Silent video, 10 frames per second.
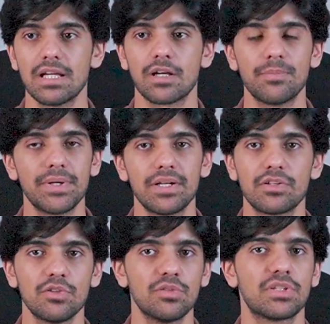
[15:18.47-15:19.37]

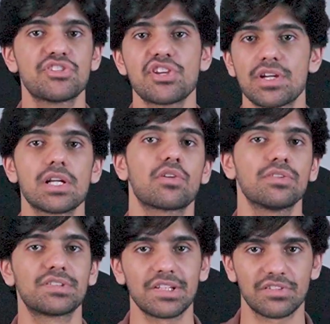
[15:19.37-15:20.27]
compared to the general
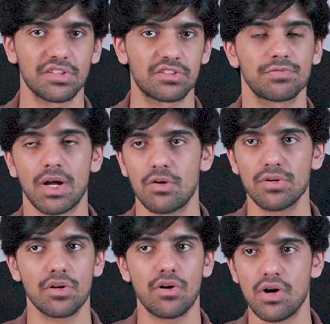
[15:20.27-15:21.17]
consensus
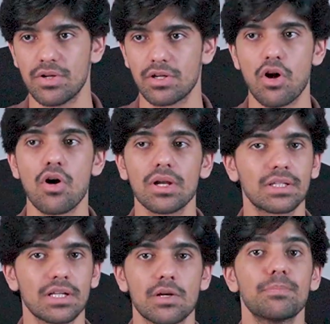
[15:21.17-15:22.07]
found on all
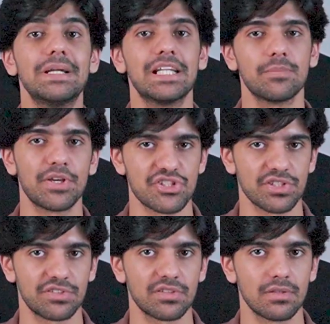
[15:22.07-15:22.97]
other competing
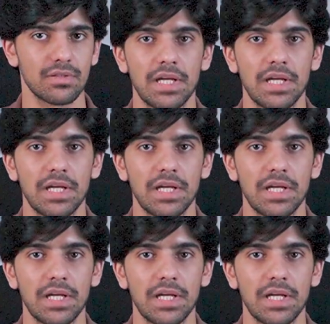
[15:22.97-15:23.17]
pages.